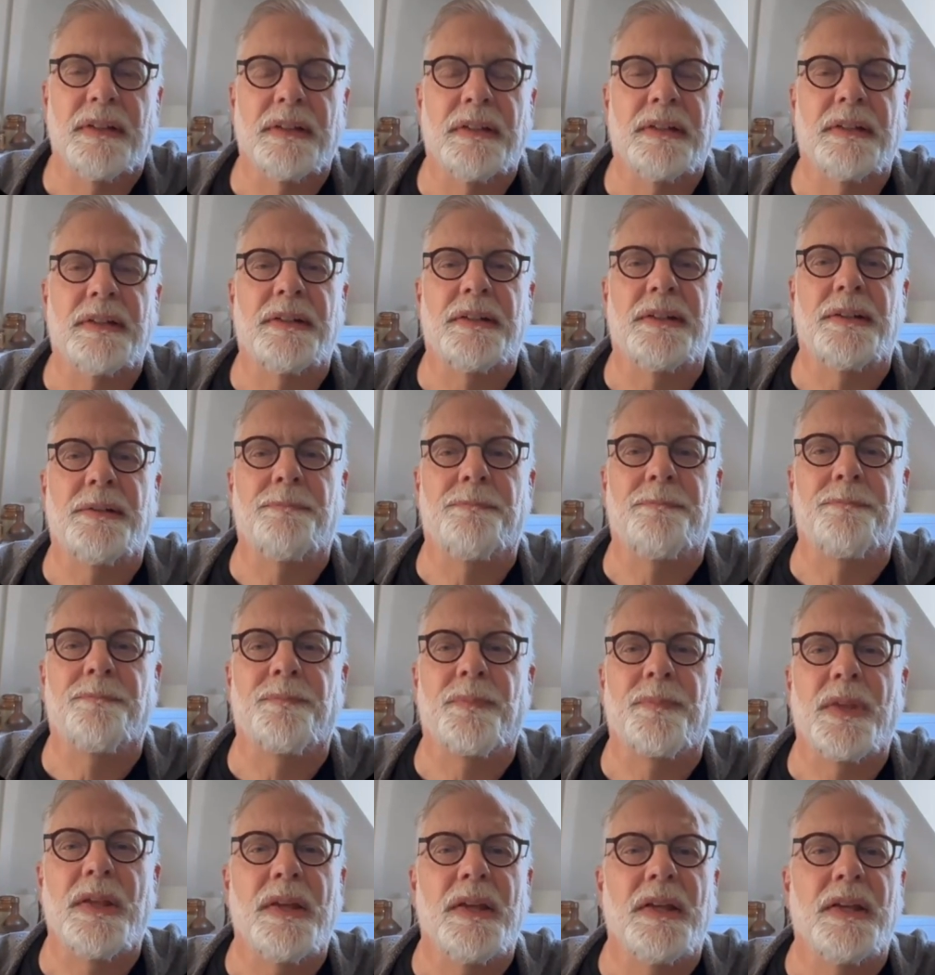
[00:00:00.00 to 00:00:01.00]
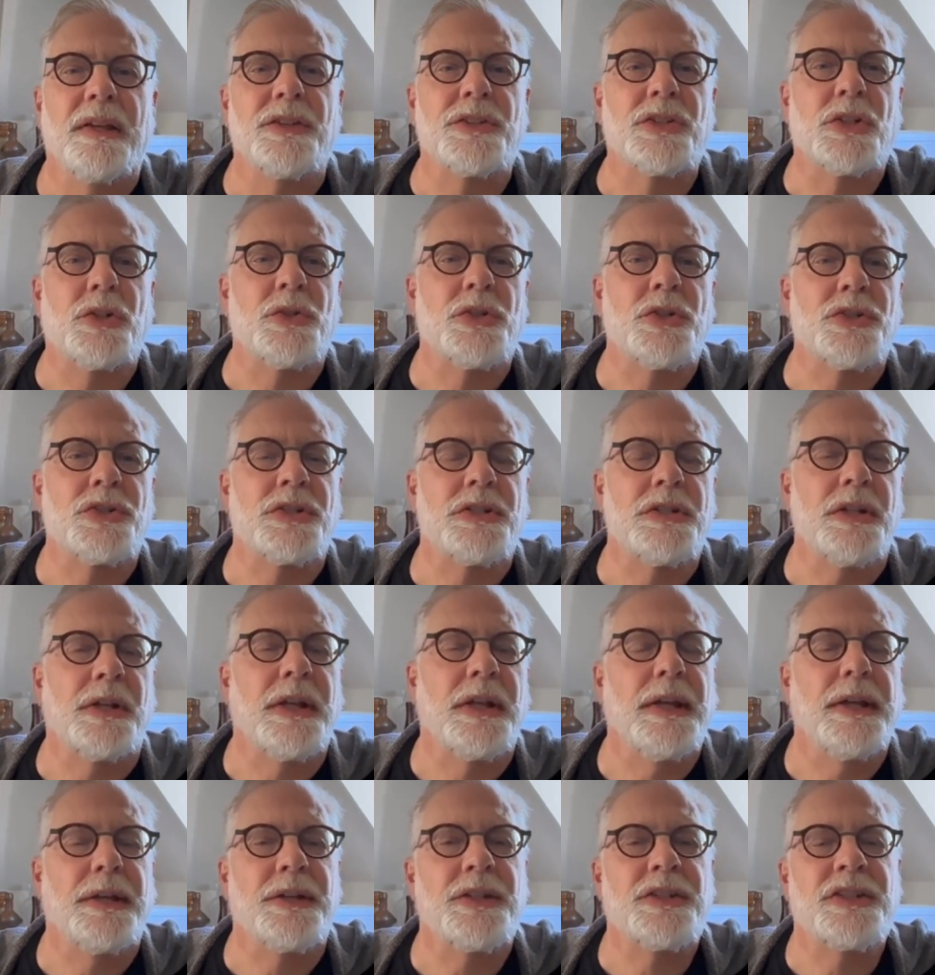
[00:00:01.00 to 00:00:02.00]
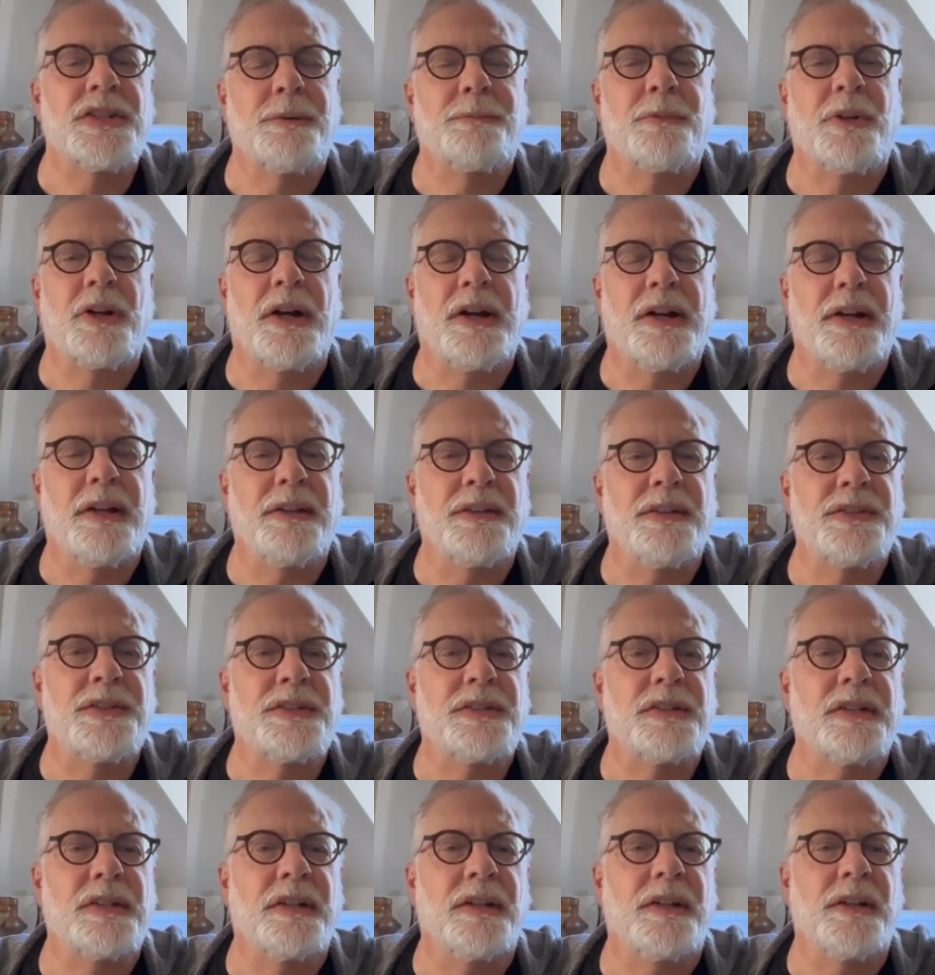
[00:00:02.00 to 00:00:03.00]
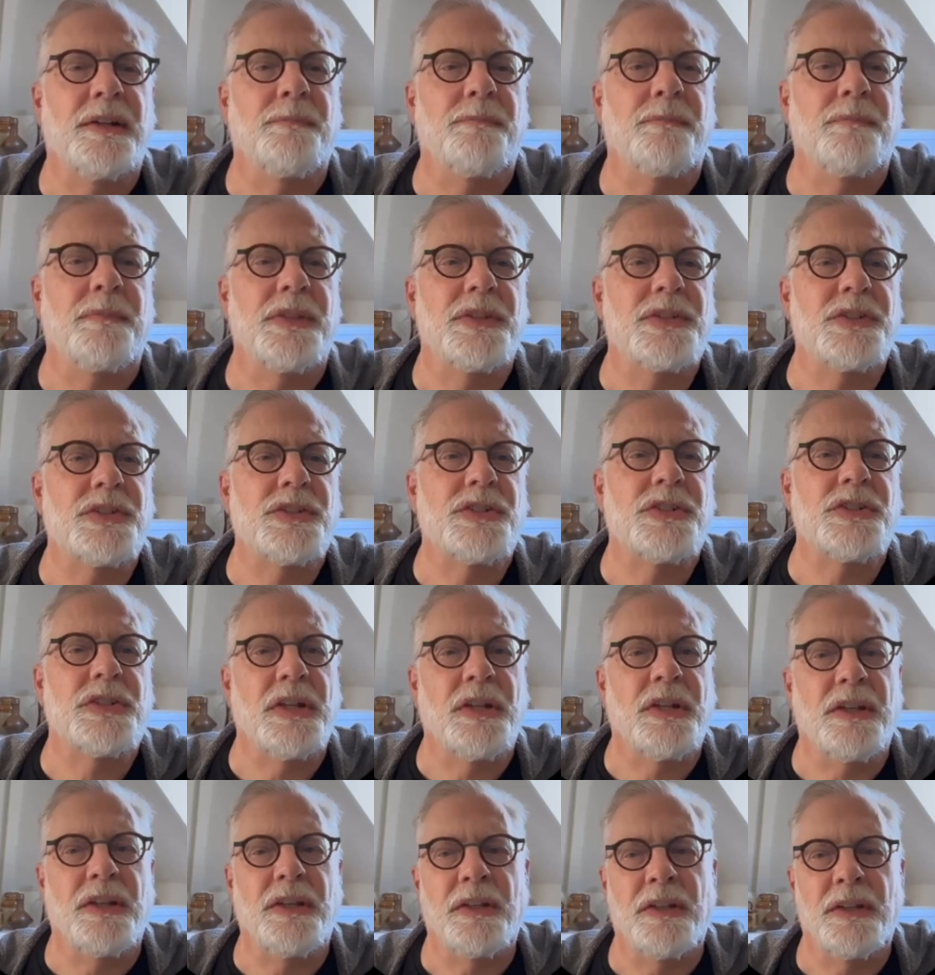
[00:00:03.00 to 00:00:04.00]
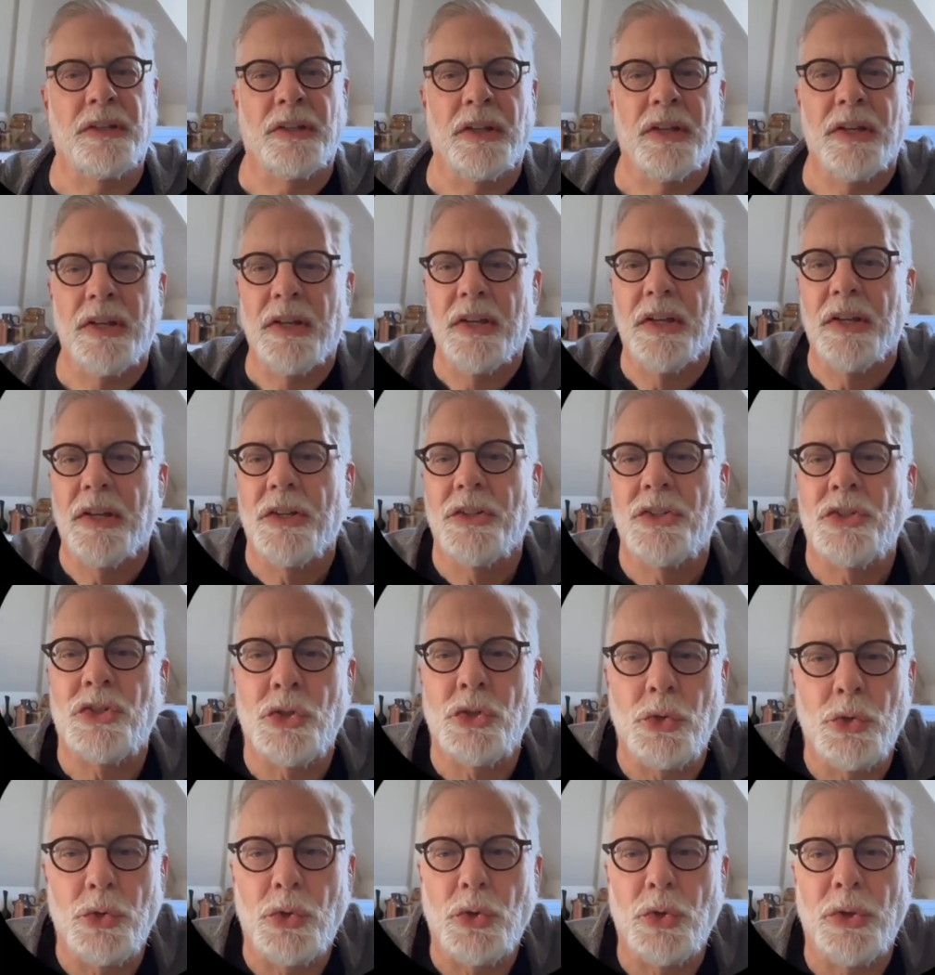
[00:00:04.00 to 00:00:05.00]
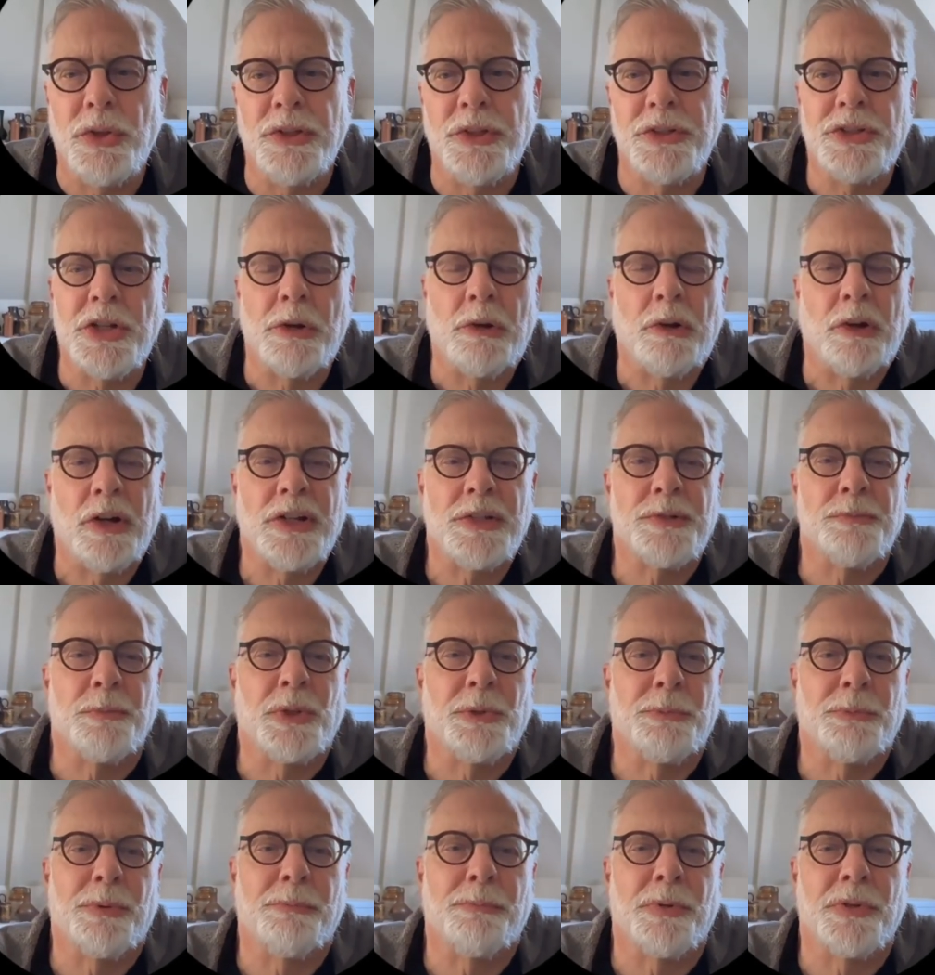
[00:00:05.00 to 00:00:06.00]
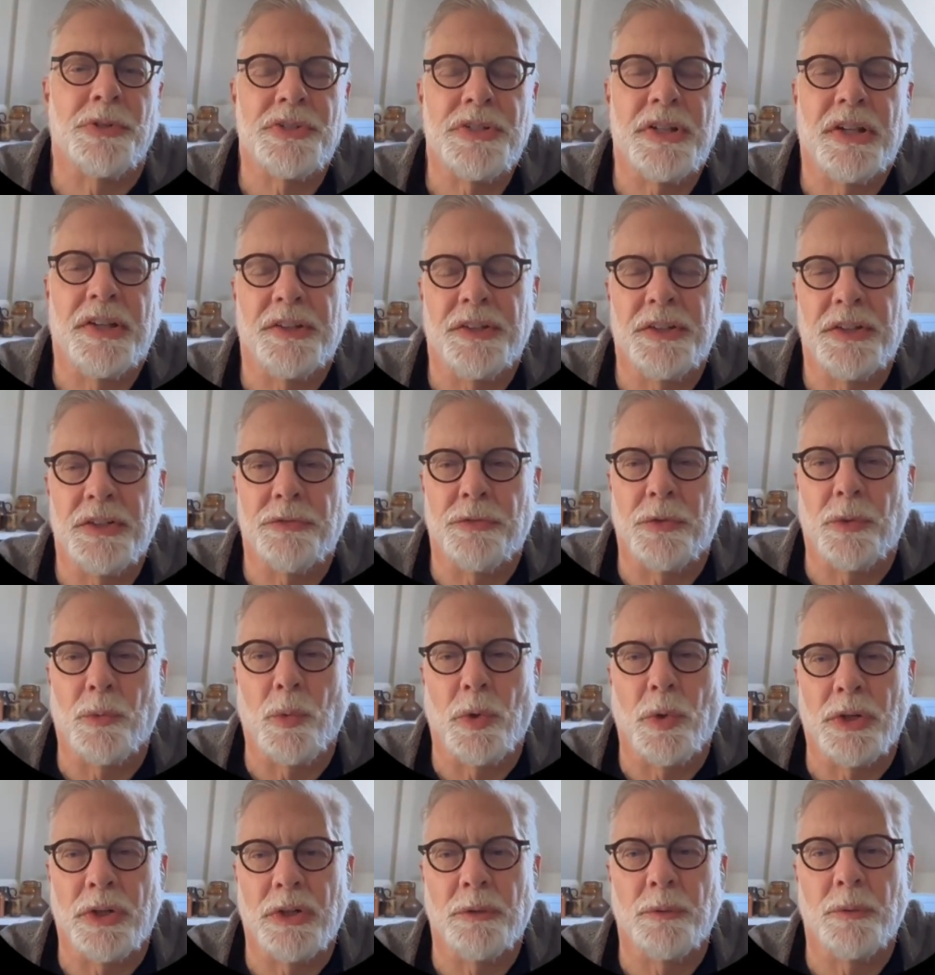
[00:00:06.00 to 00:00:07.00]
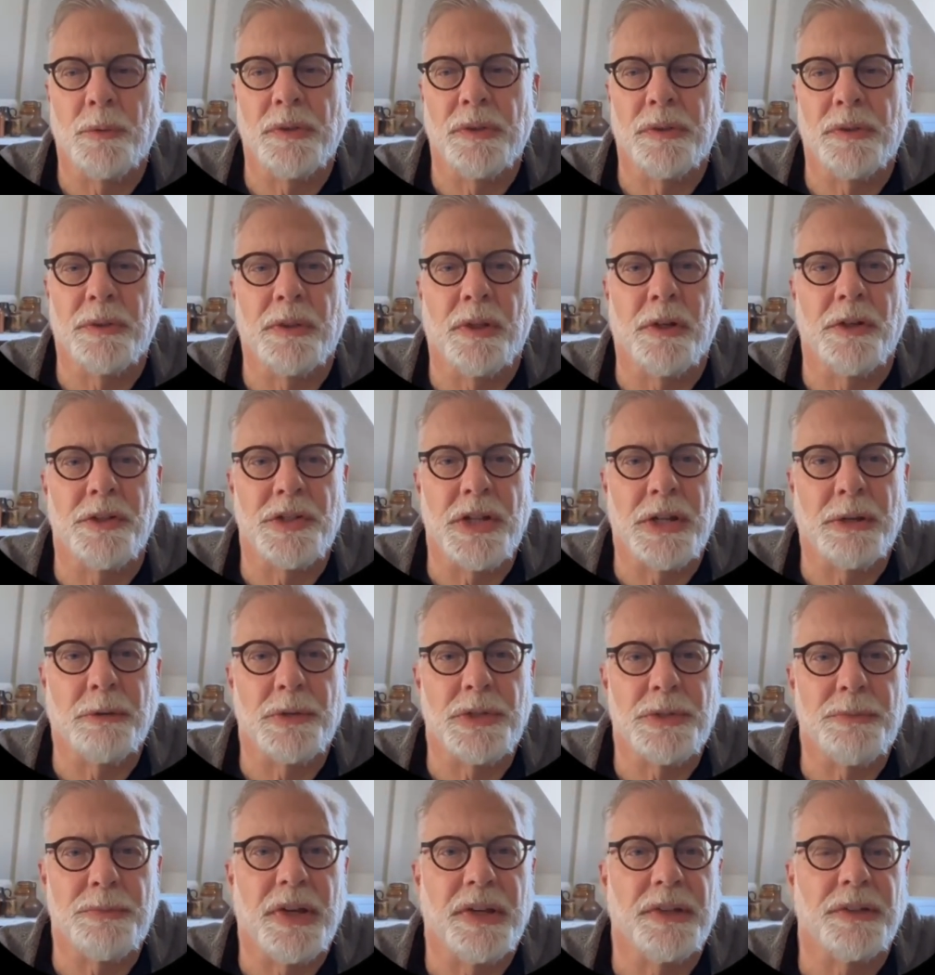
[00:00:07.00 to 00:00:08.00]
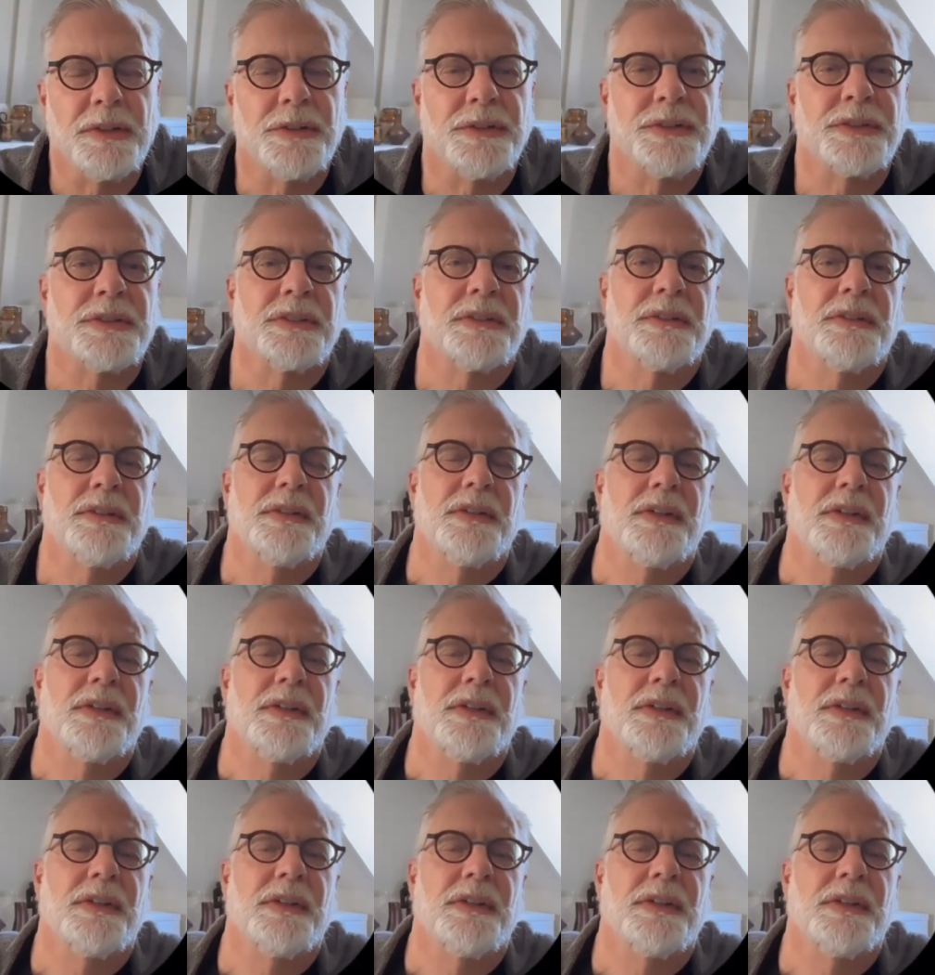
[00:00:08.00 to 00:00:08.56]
Um, and so just again to summarize, this is a tool that generates multiple personalities for working with large language models.